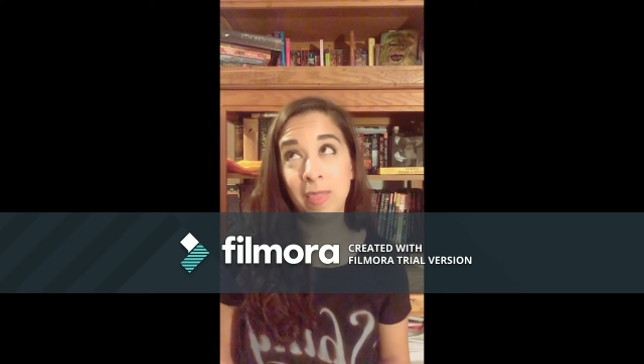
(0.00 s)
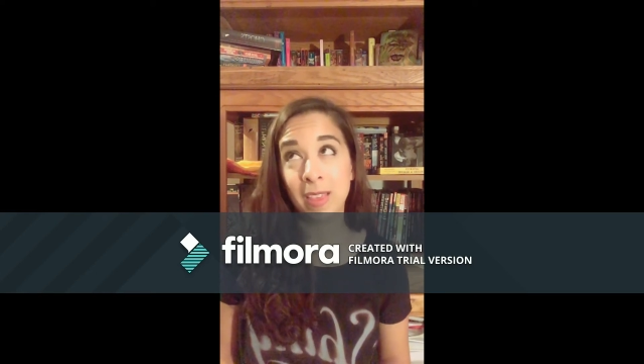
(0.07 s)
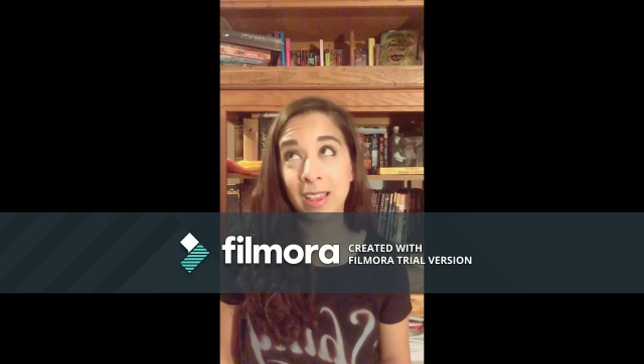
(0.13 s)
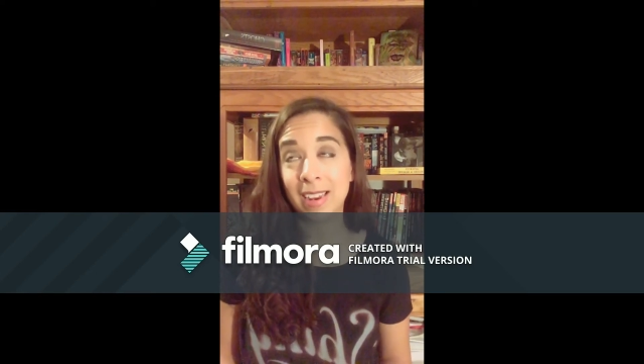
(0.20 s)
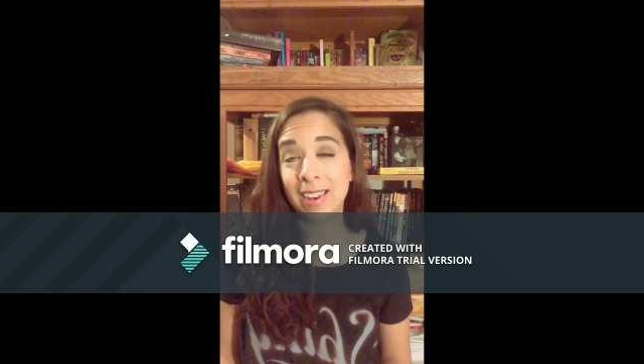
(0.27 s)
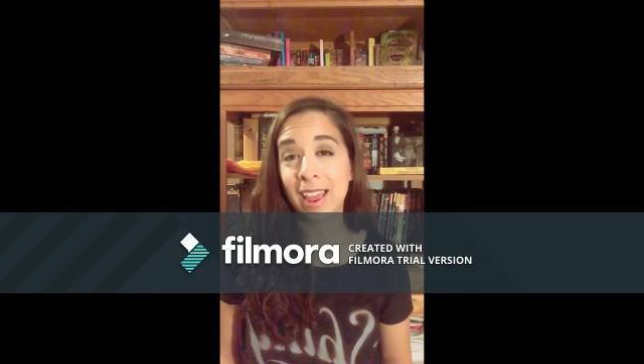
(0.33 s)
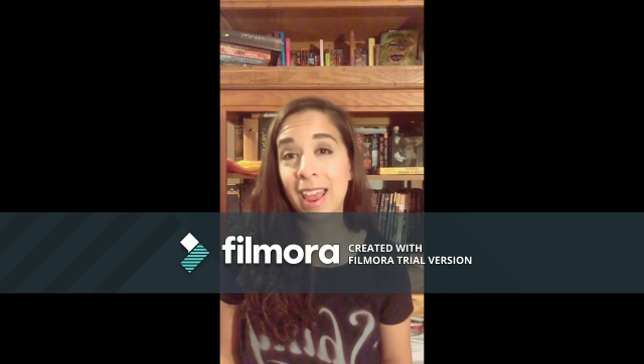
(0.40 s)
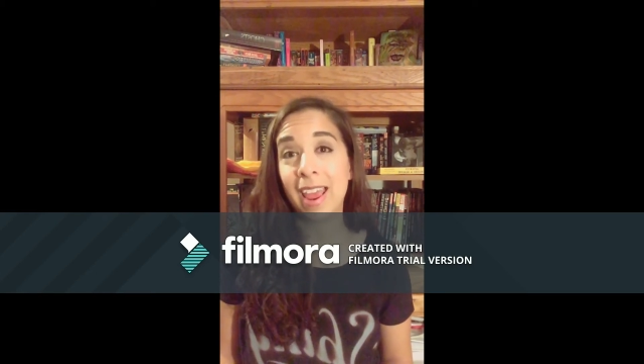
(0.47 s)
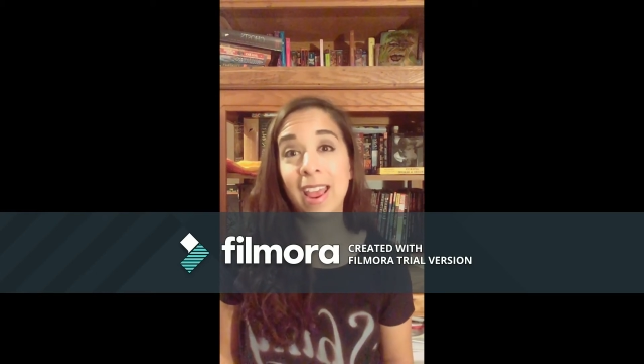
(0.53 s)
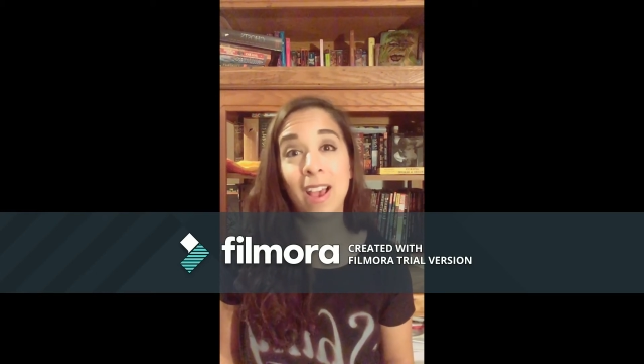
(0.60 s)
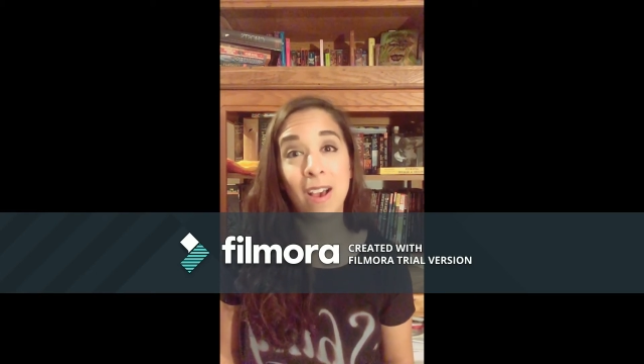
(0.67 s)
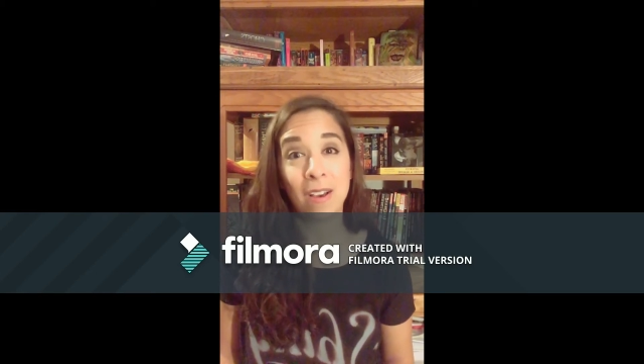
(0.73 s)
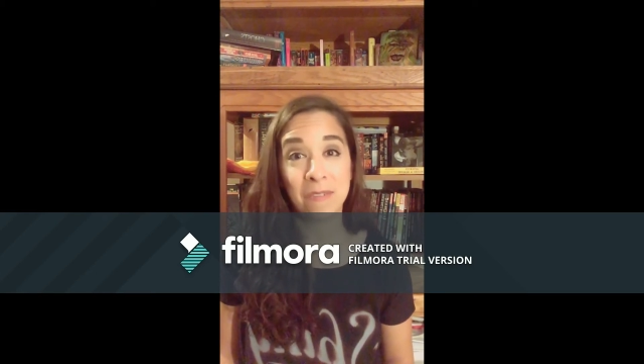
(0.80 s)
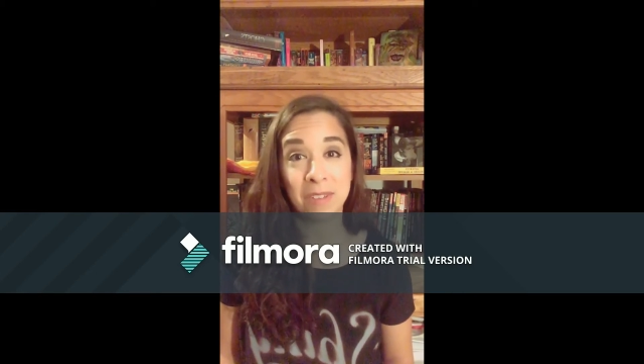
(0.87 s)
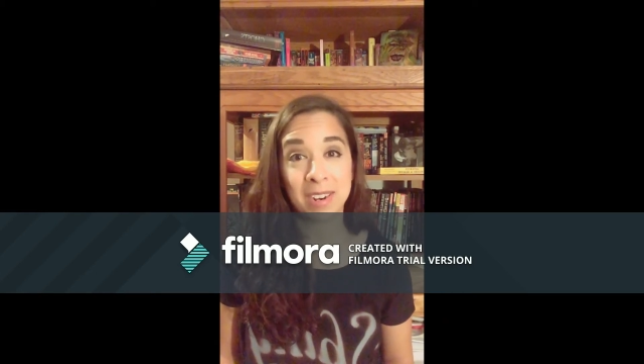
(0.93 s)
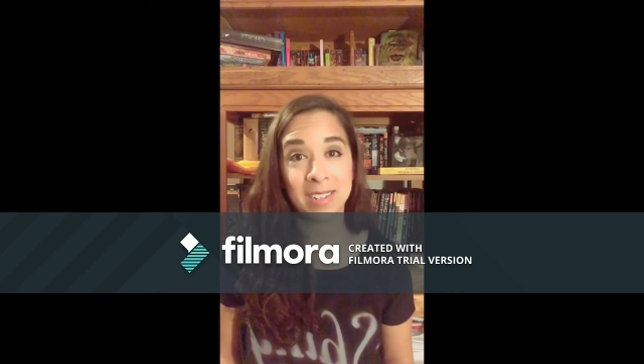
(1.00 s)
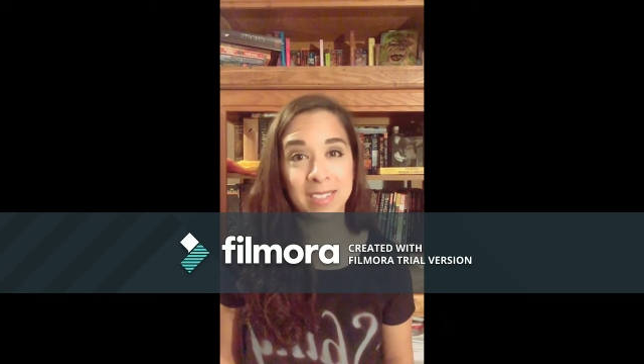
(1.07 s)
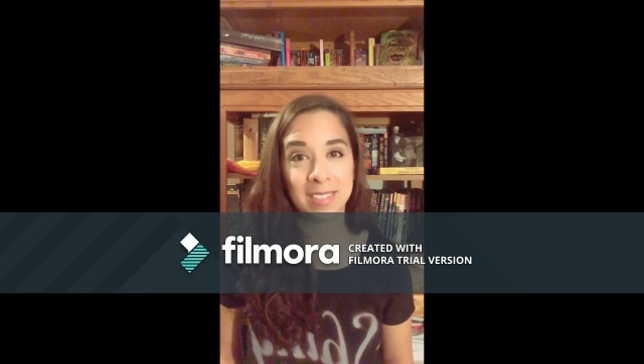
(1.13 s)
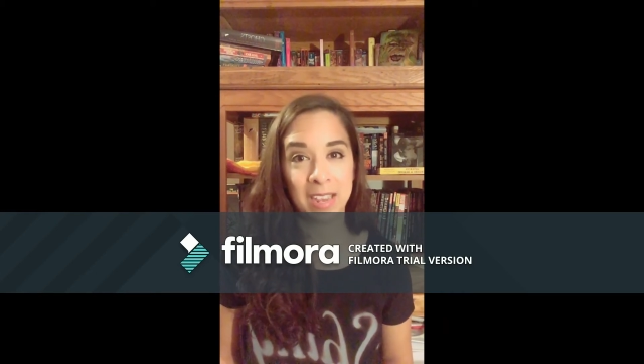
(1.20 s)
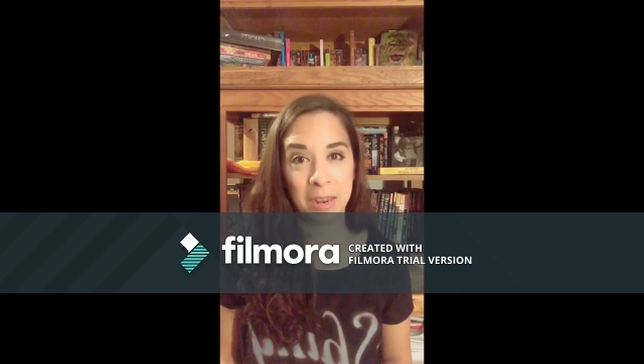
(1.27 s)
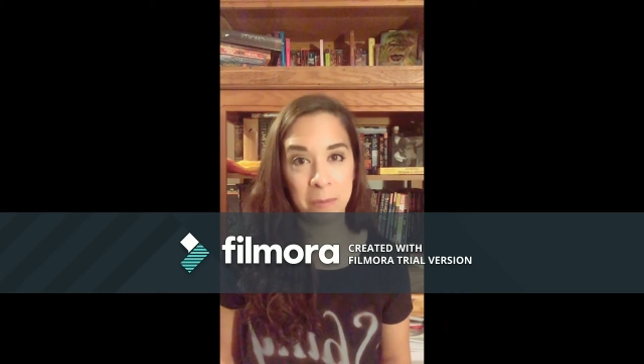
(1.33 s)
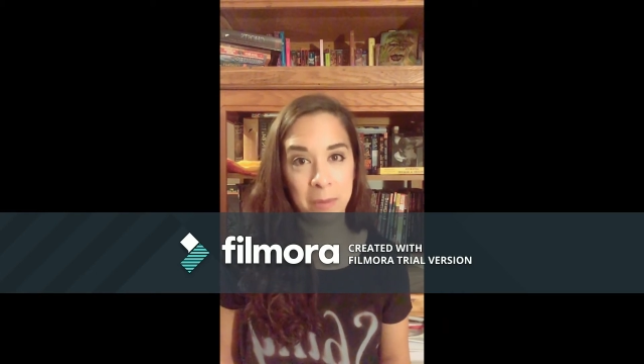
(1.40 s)
the day of an
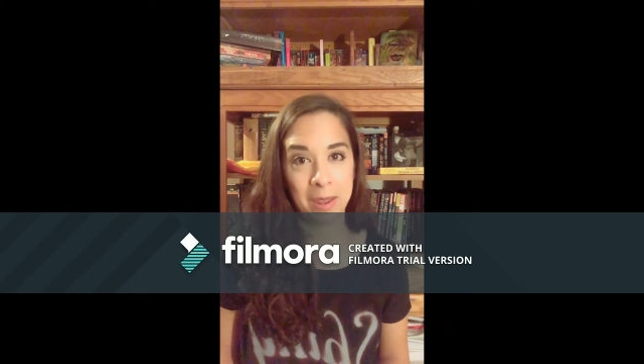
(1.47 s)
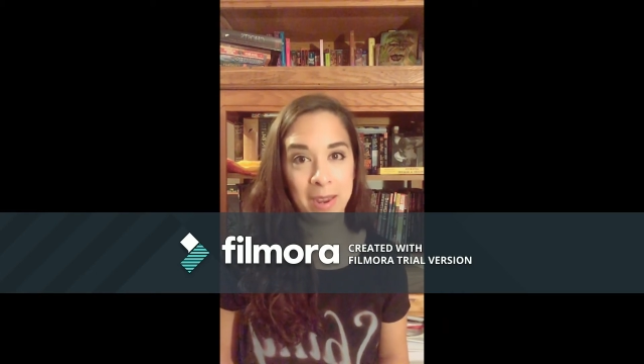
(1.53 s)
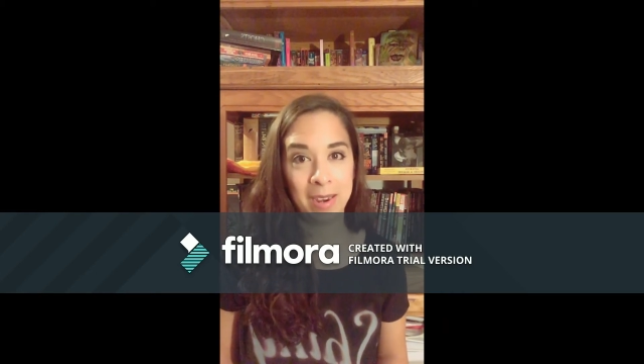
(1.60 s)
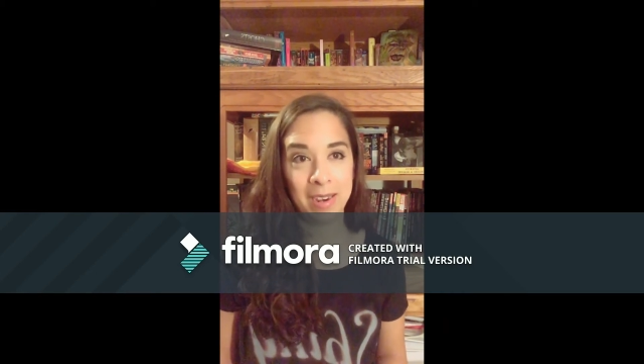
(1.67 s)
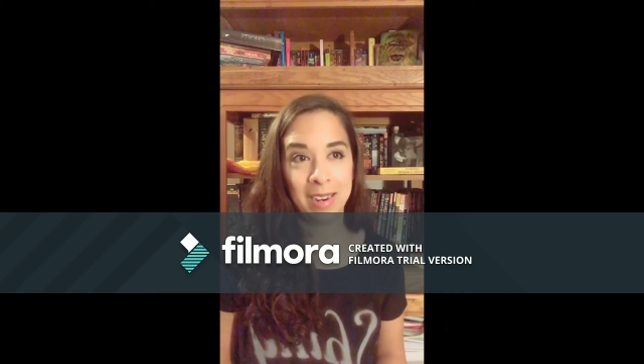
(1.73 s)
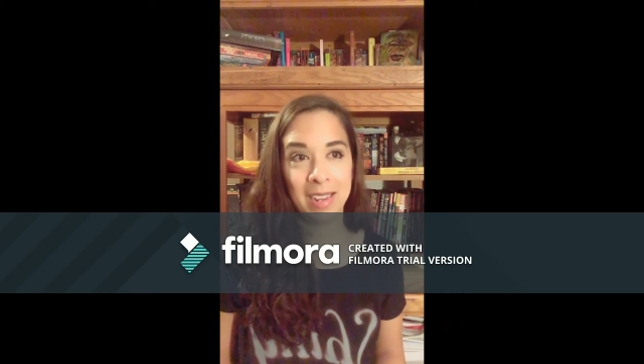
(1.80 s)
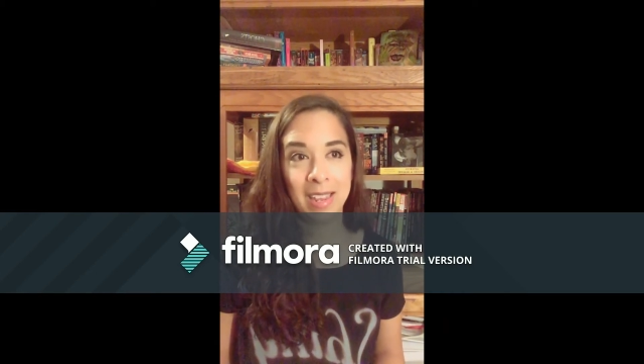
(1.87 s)
assignment.